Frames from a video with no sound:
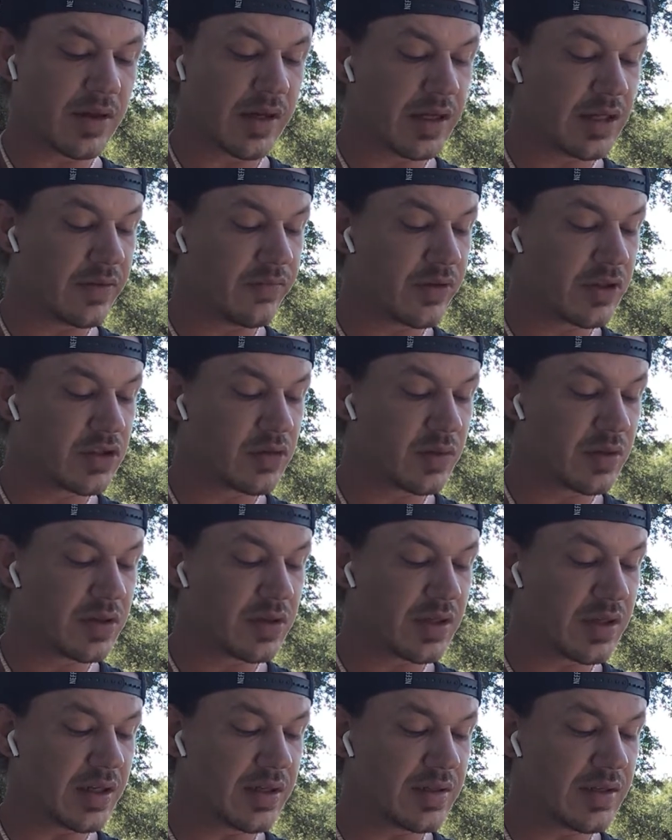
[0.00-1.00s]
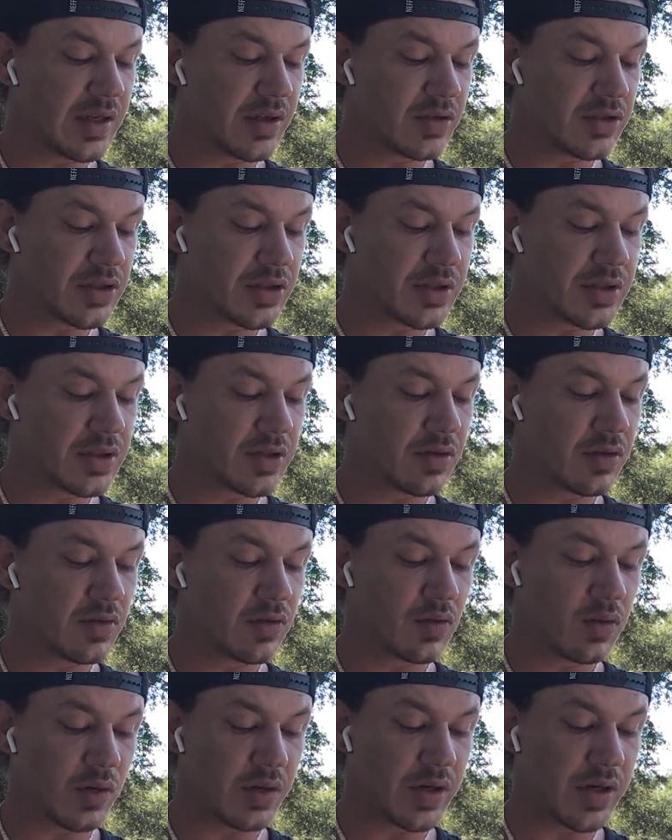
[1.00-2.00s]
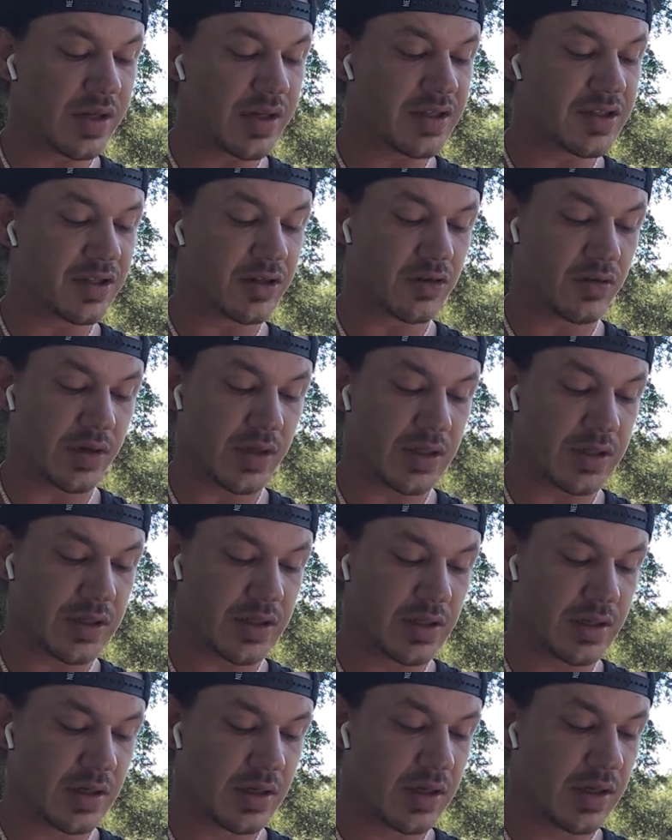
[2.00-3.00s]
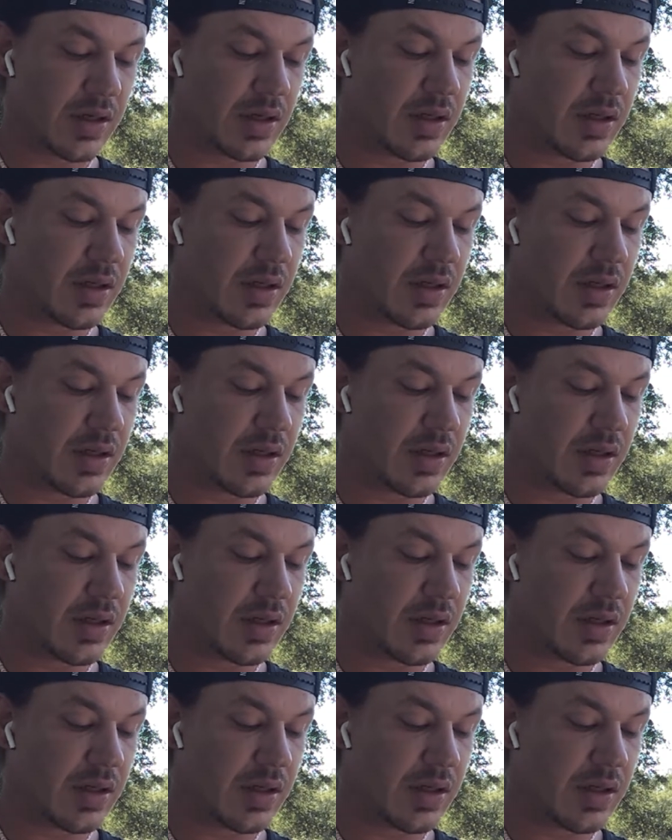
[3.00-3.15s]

The individual's intelligence quota is increased.